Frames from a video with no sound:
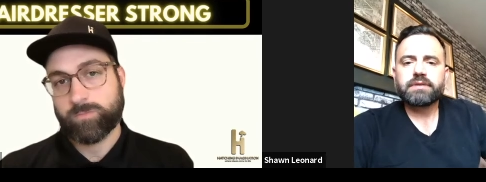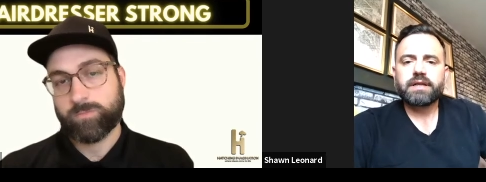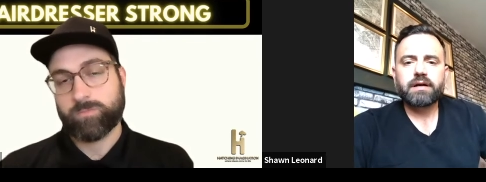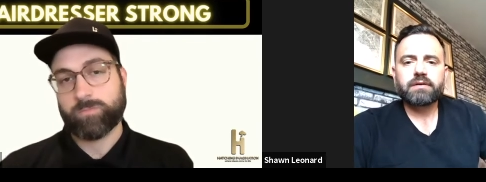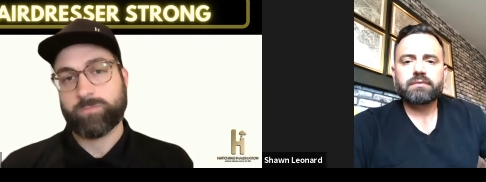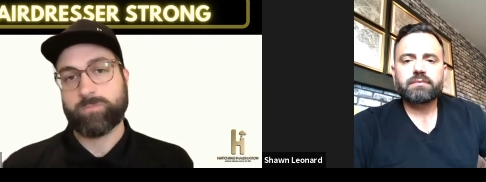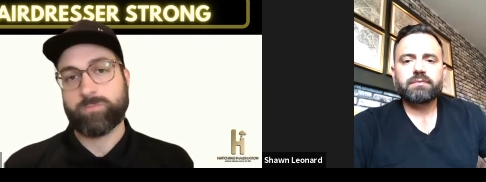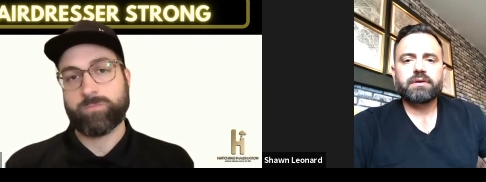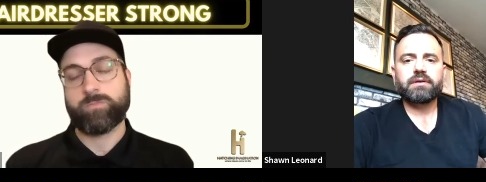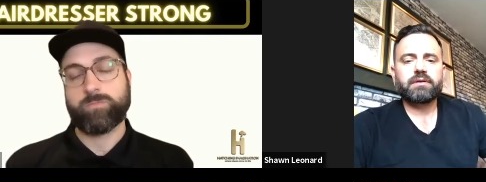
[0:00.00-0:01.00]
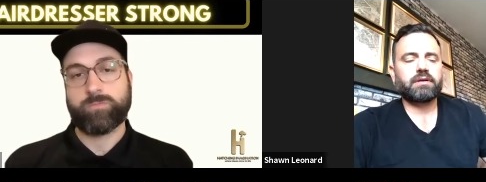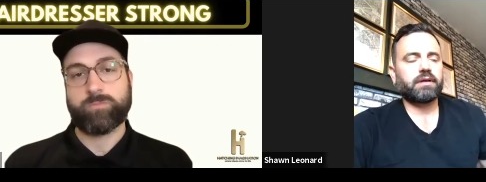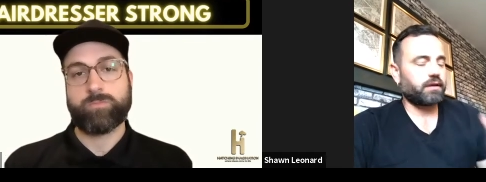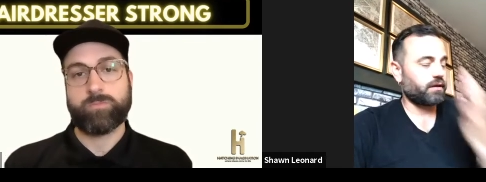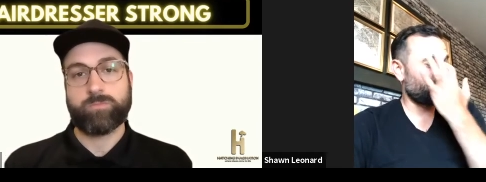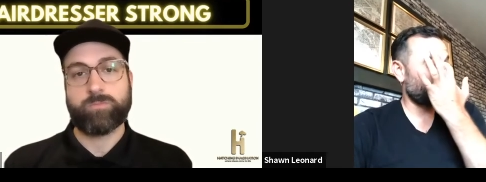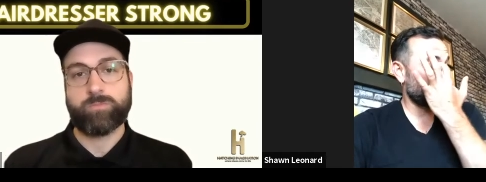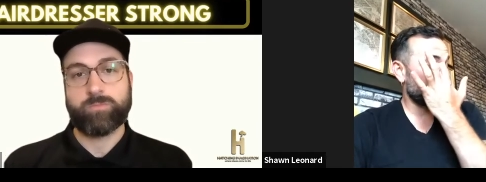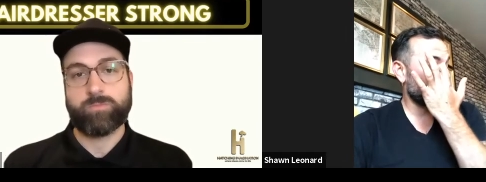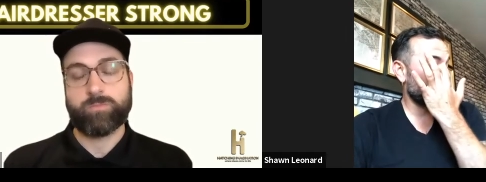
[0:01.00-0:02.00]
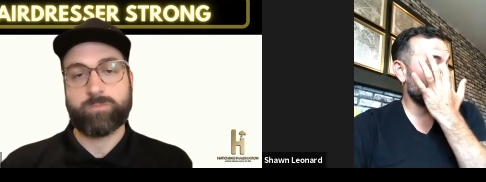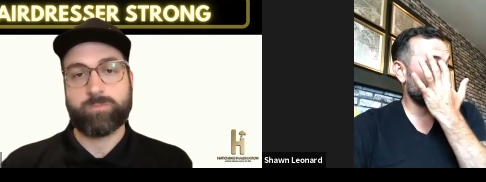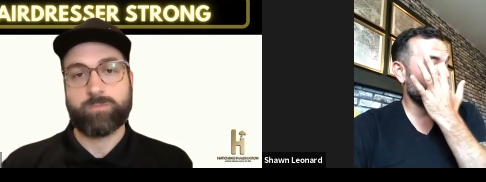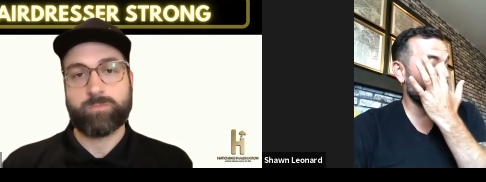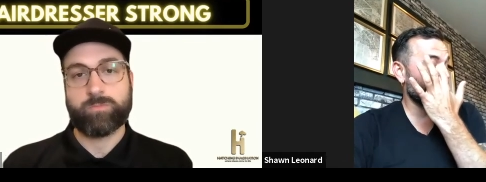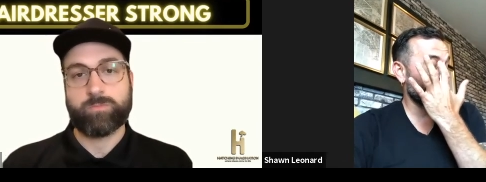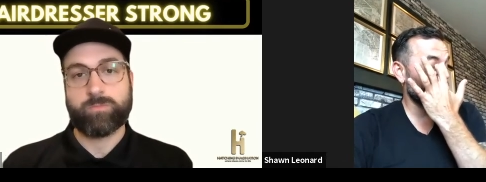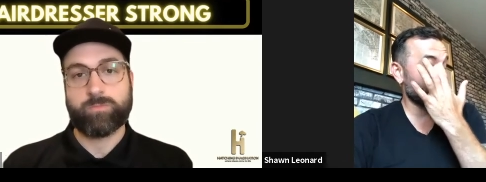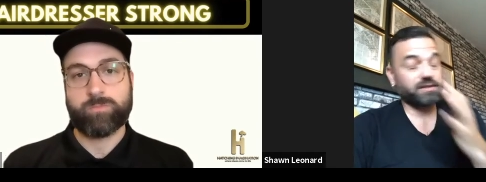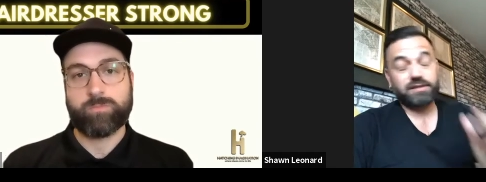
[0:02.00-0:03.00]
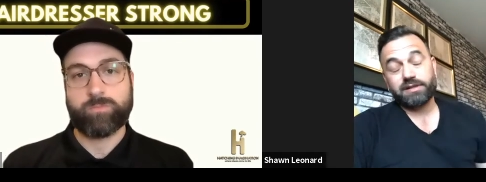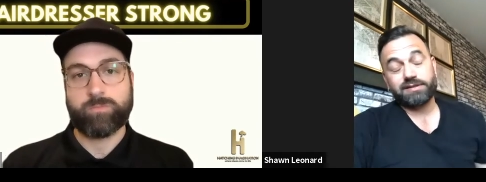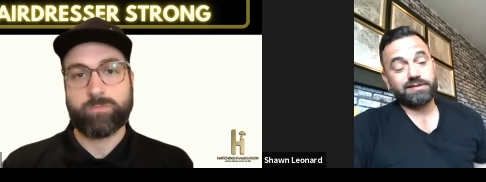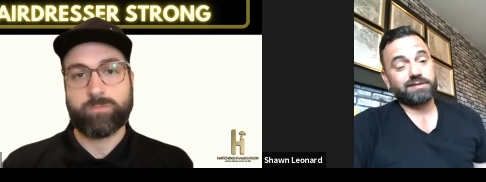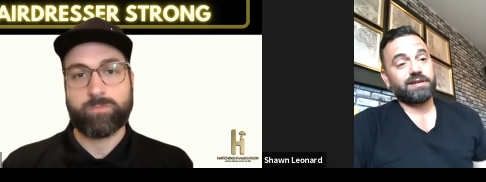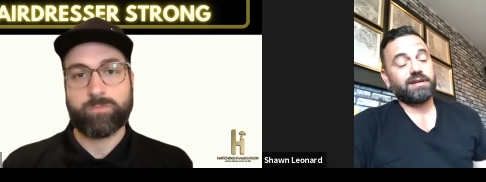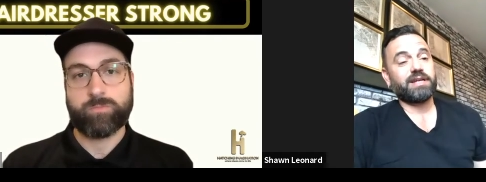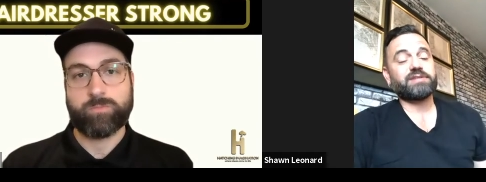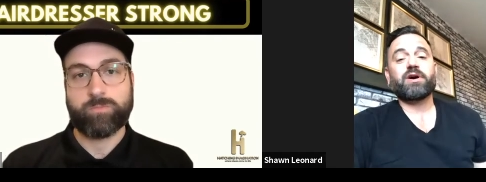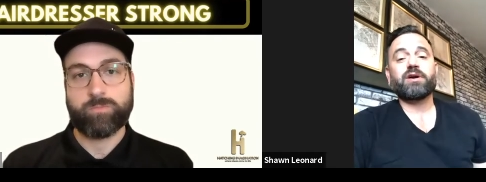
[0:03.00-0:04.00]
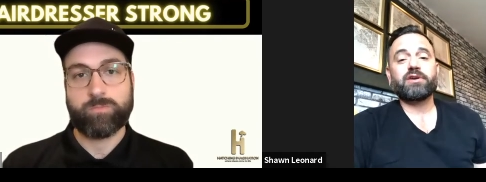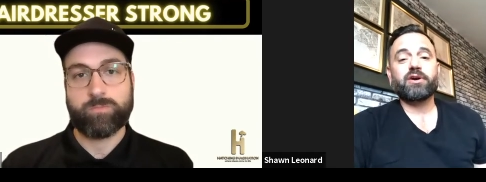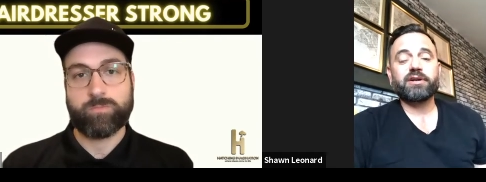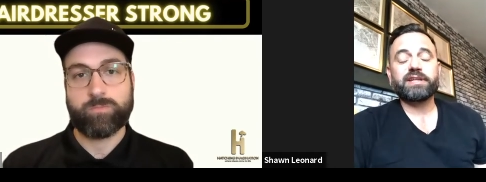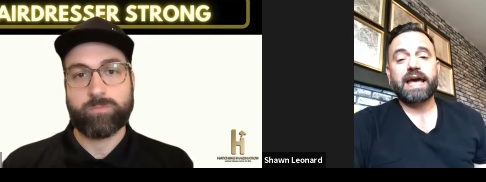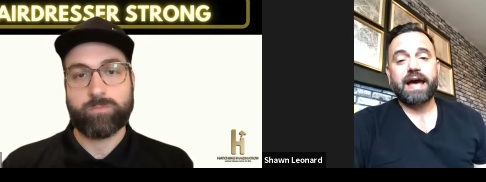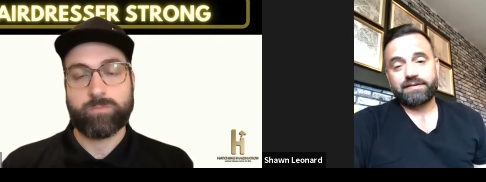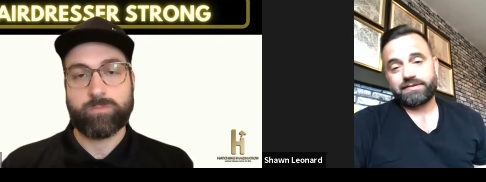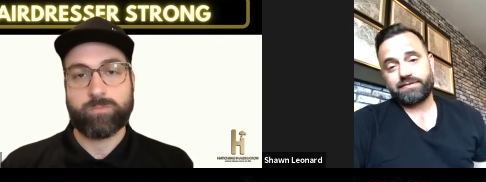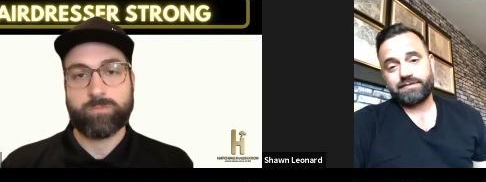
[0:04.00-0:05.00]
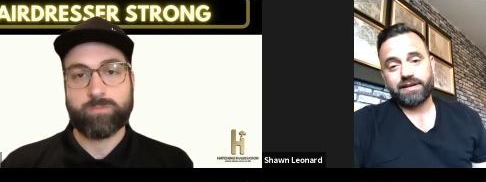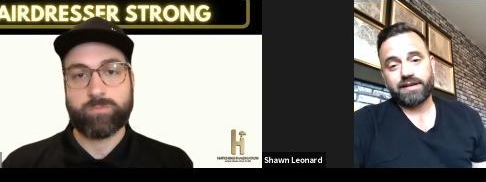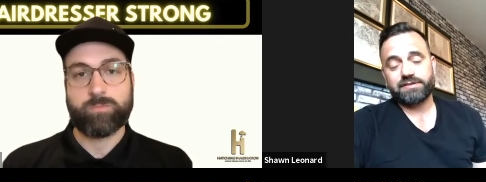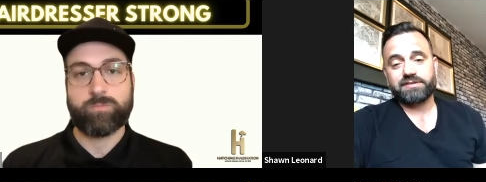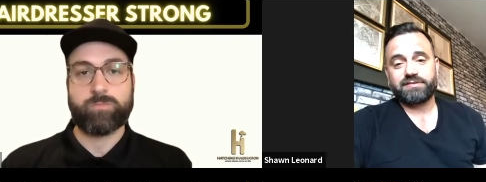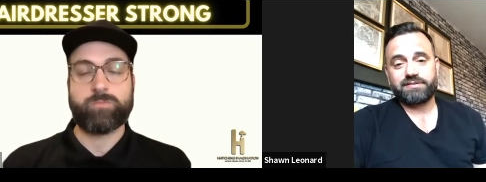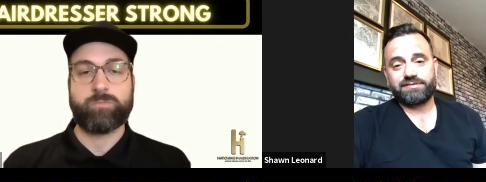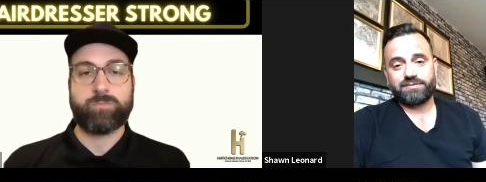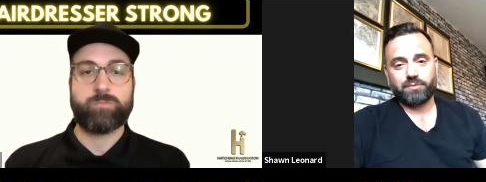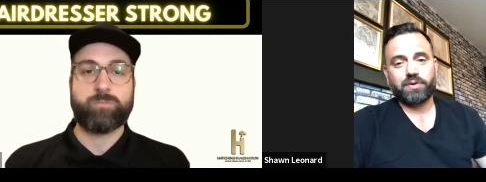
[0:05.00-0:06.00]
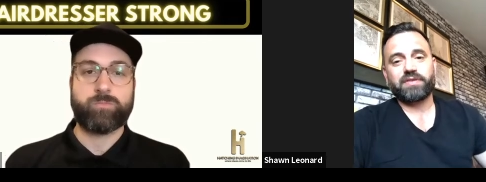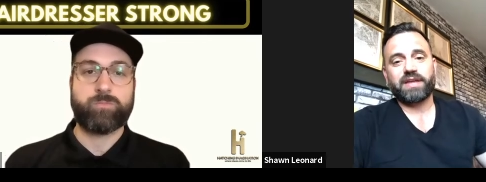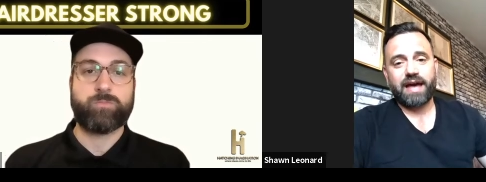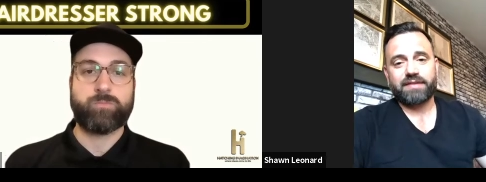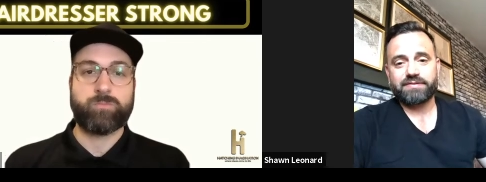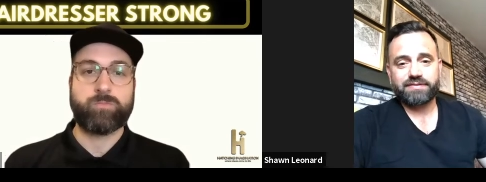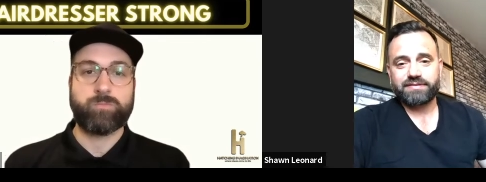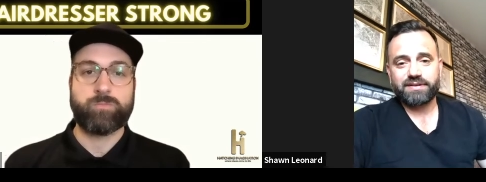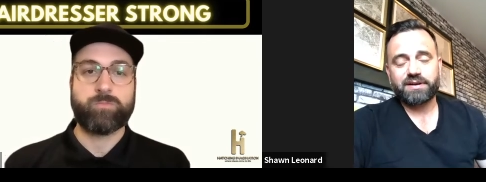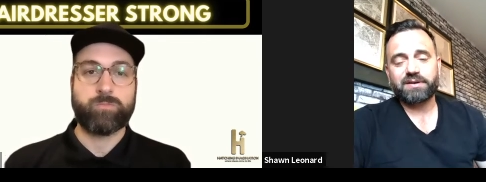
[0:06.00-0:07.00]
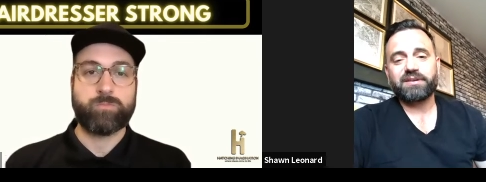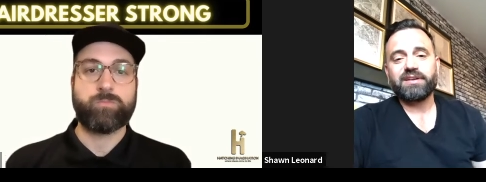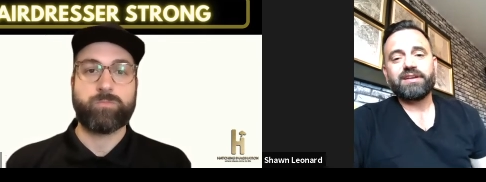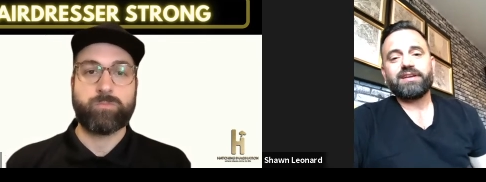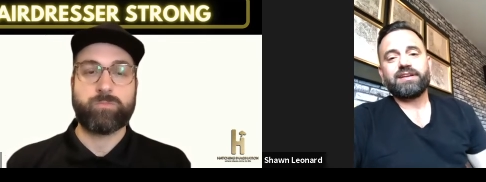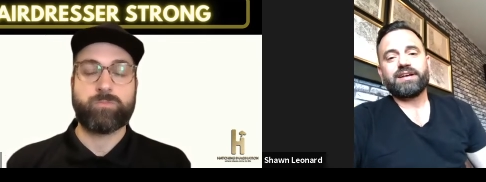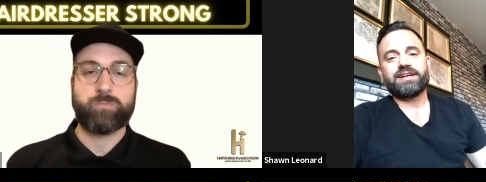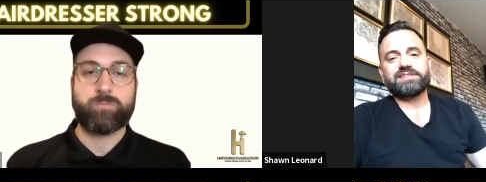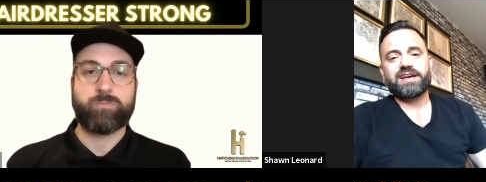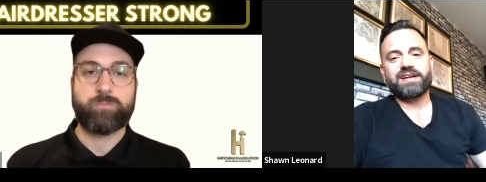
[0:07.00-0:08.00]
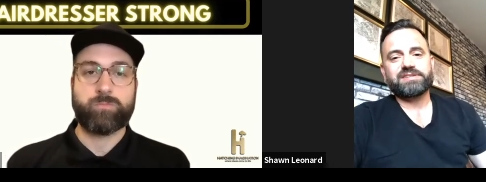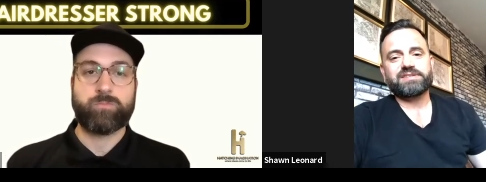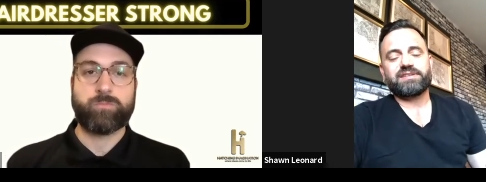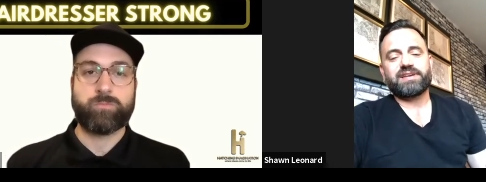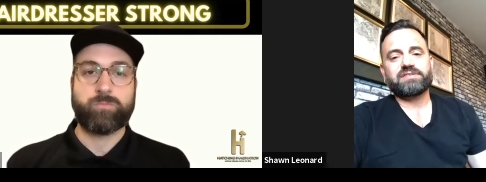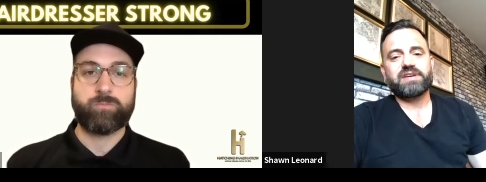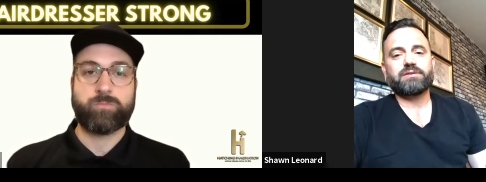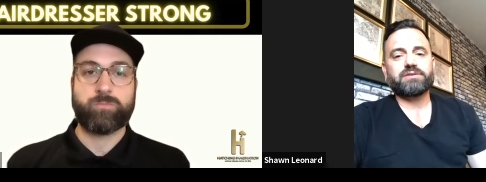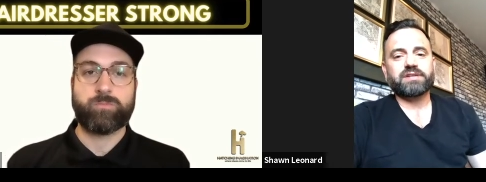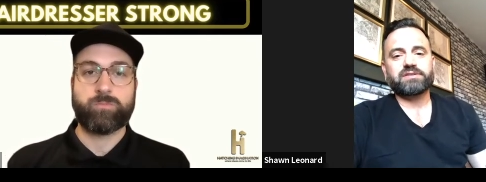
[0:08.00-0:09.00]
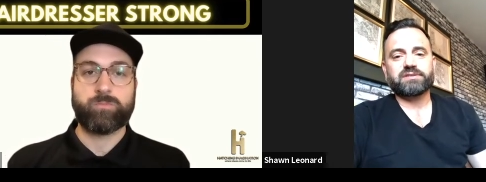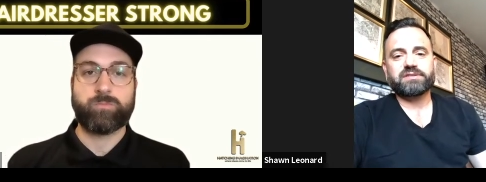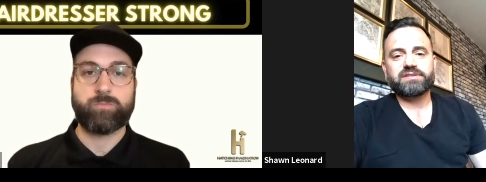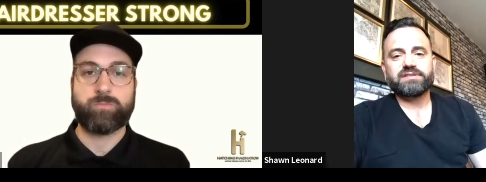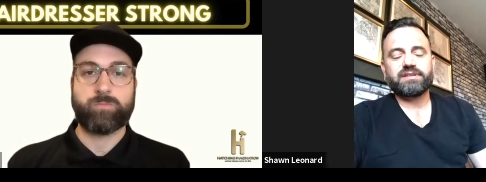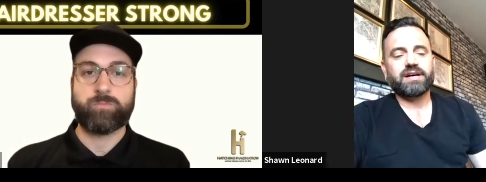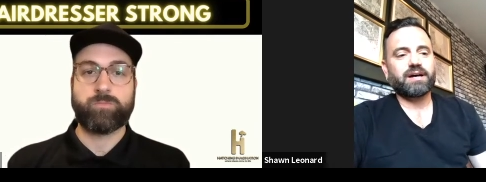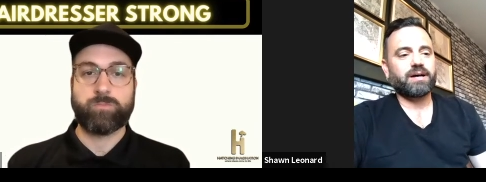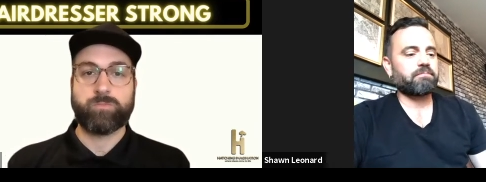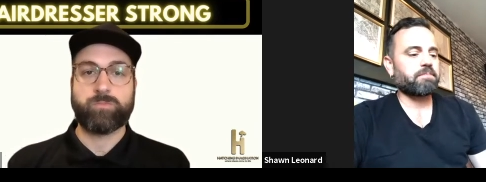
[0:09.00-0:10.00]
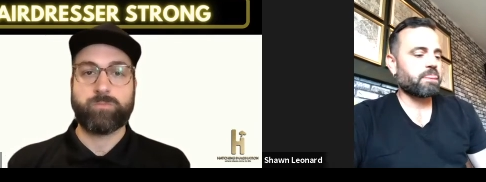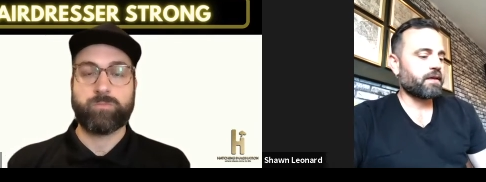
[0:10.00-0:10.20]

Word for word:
Speaker 1: You know, we're uh, it's it's it's hard to herd cats as we're the cats. You know, as as as hairdressers. Um,